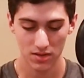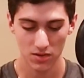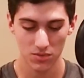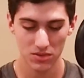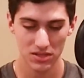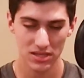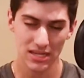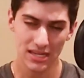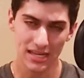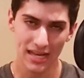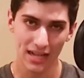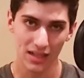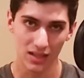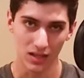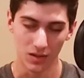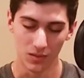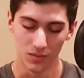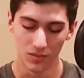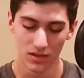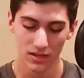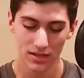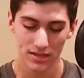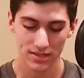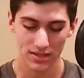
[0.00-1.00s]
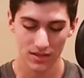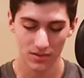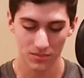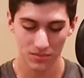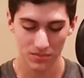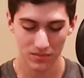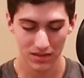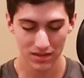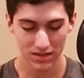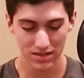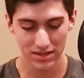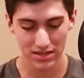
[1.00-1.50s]
So is the yellow.
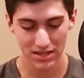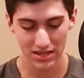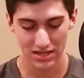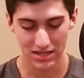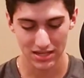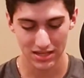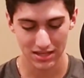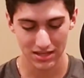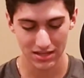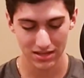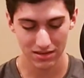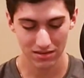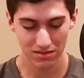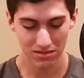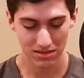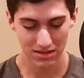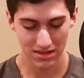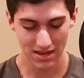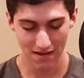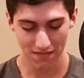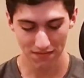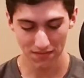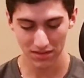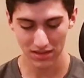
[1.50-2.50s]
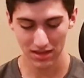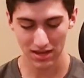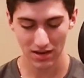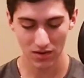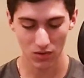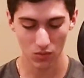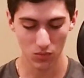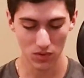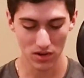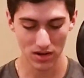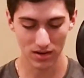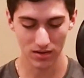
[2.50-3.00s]
So this is
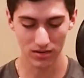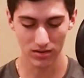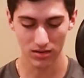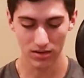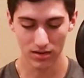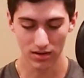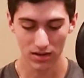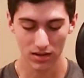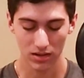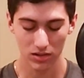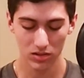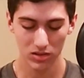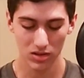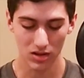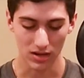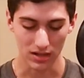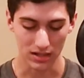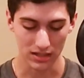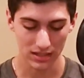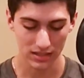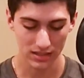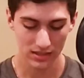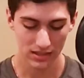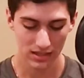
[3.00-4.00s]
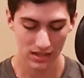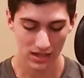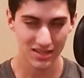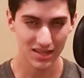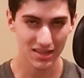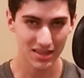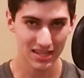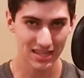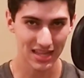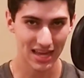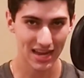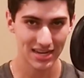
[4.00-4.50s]
definitely a weird look,
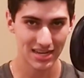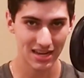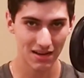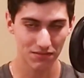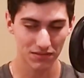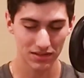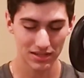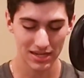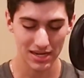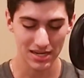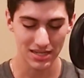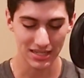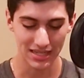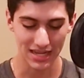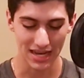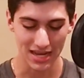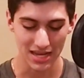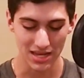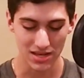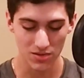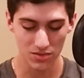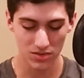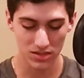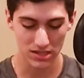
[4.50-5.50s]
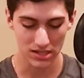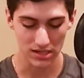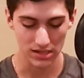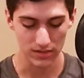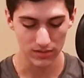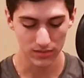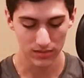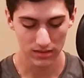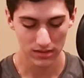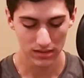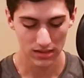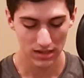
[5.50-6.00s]
something that I definitely need to get used
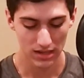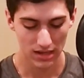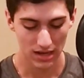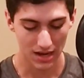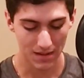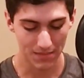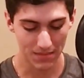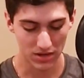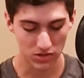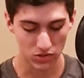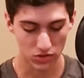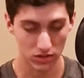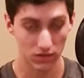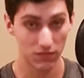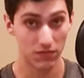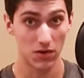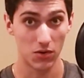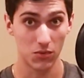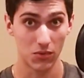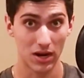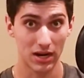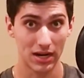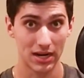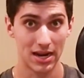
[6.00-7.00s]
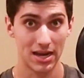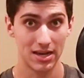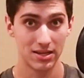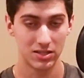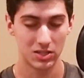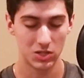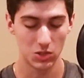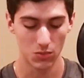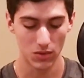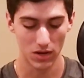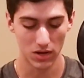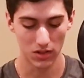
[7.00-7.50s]
to. I'm not sure if I'll
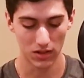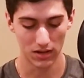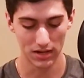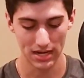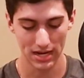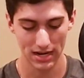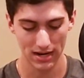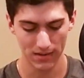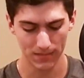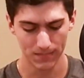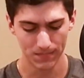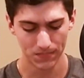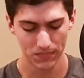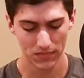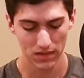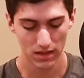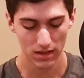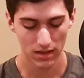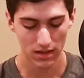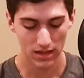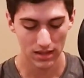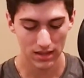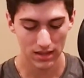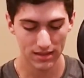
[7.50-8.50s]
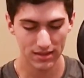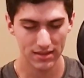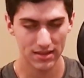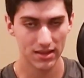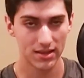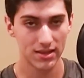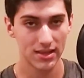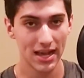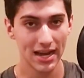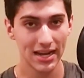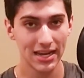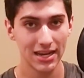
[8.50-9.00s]
recognize too well on here.
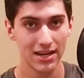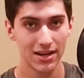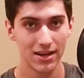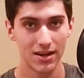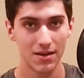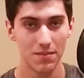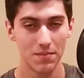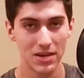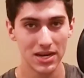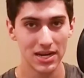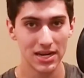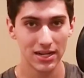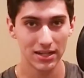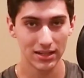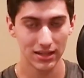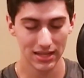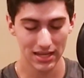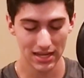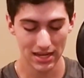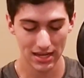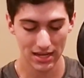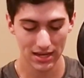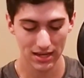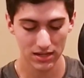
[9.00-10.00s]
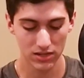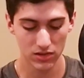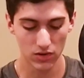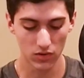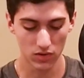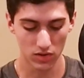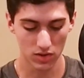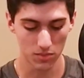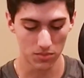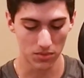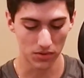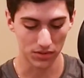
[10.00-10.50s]
The second immediately
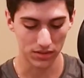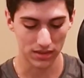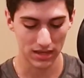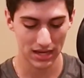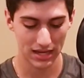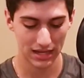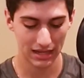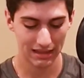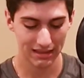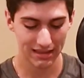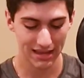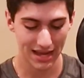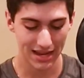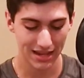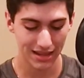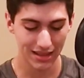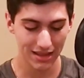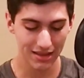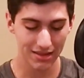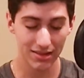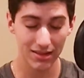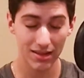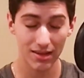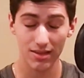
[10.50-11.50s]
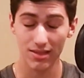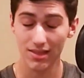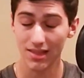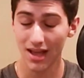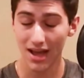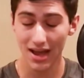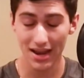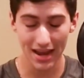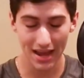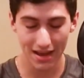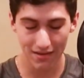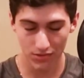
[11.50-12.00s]
noticeable thing is that this
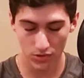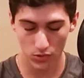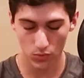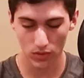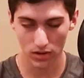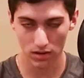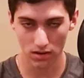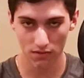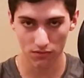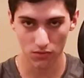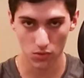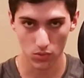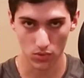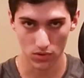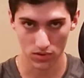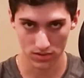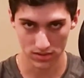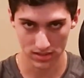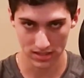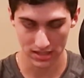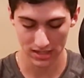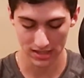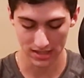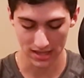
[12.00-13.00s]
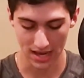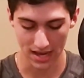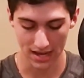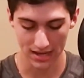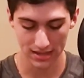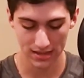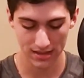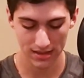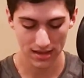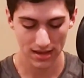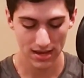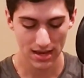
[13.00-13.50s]
does not have squared off corners
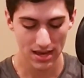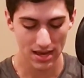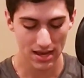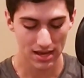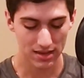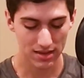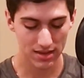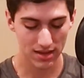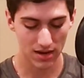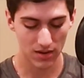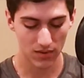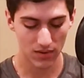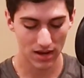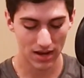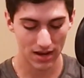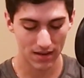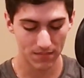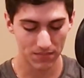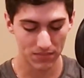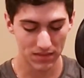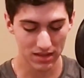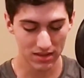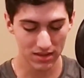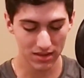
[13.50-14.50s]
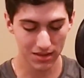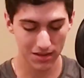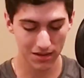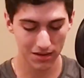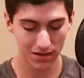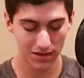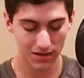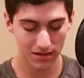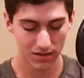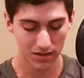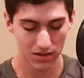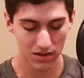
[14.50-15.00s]
design. So this
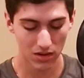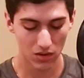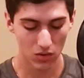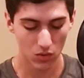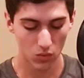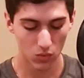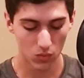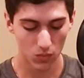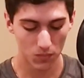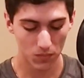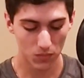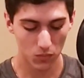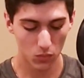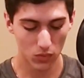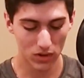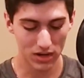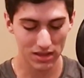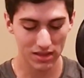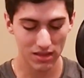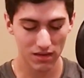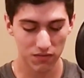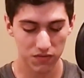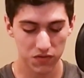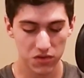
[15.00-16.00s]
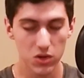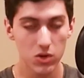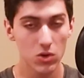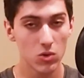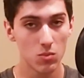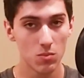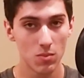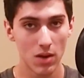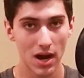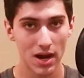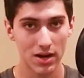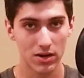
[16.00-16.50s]
is one of the
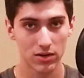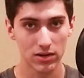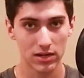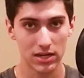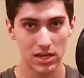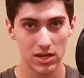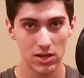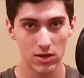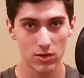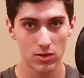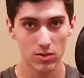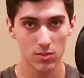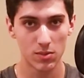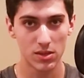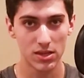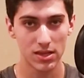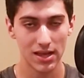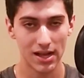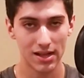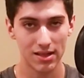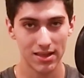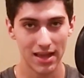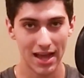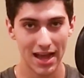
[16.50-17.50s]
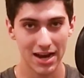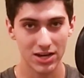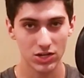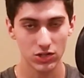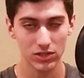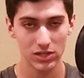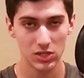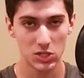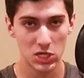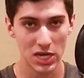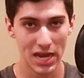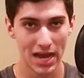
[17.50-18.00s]
few modern cubes that's
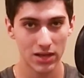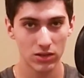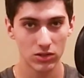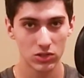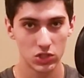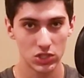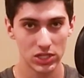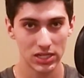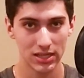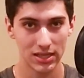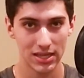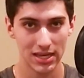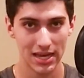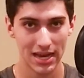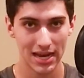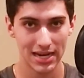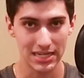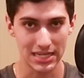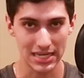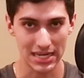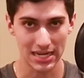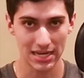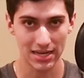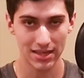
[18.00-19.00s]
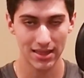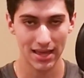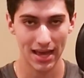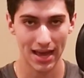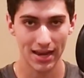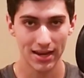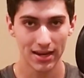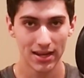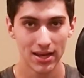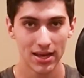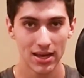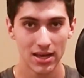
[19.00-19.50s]
actually challenging the idea
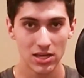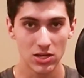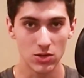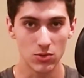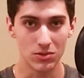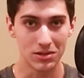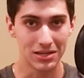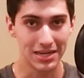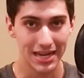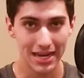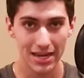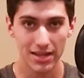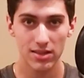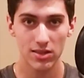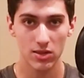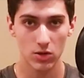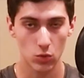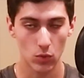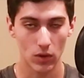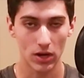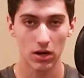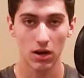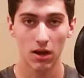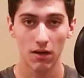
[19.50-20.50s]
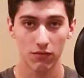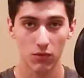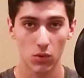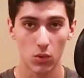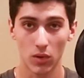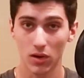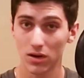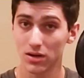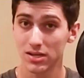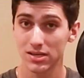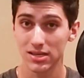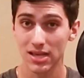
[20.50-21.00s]
that you need squared
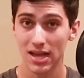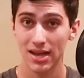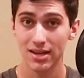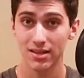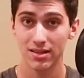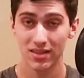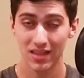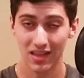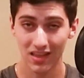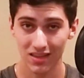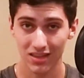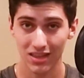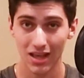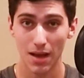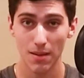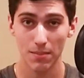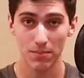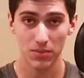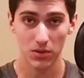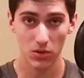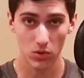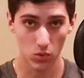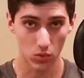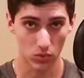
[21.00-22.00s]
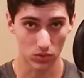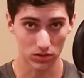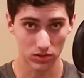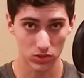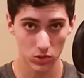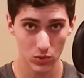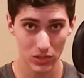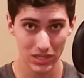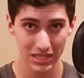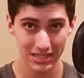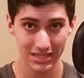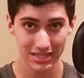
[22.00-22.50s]
off corner designs to stop
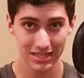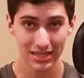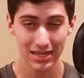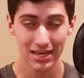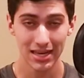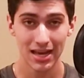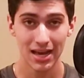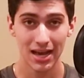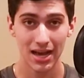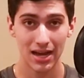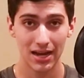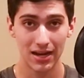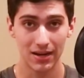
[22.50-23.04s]
corner twists.